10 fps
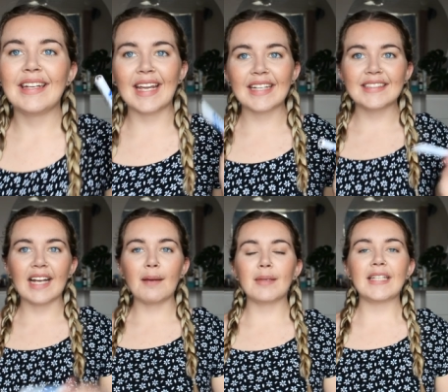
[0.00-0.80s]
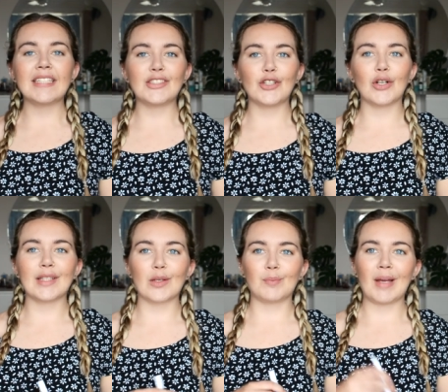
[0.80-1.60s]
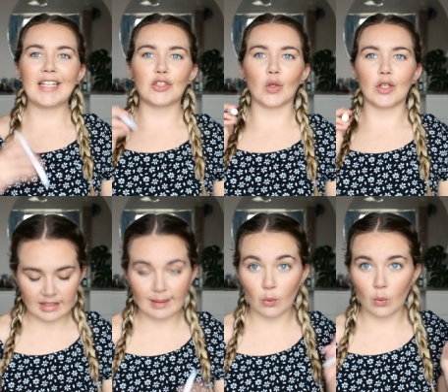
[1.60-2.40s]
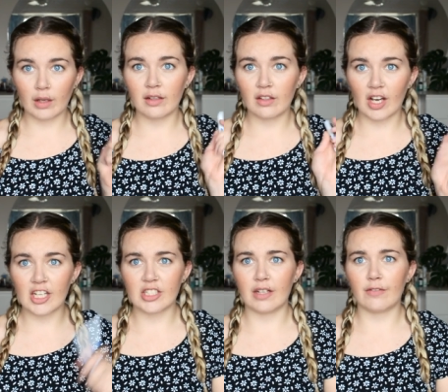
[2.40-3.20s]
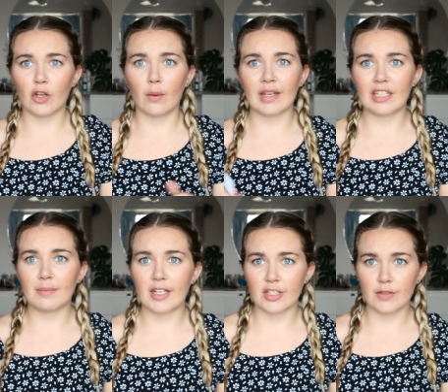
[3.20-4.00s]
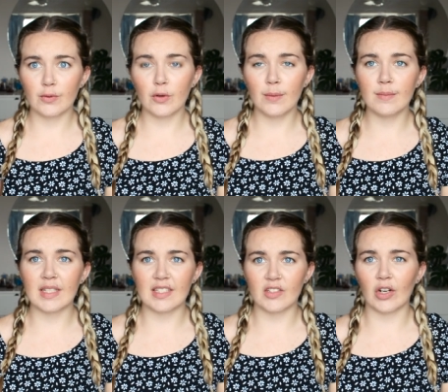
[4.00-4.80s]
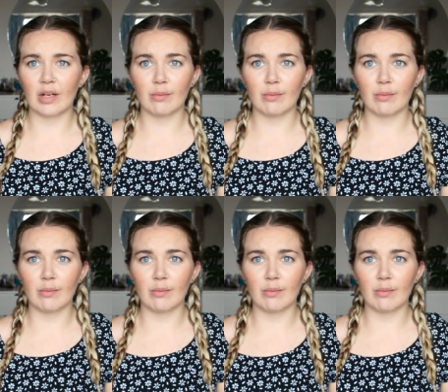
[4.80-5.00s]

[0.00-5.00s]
Next up is your little torch. number one night shift going into patients' rooms. It's not an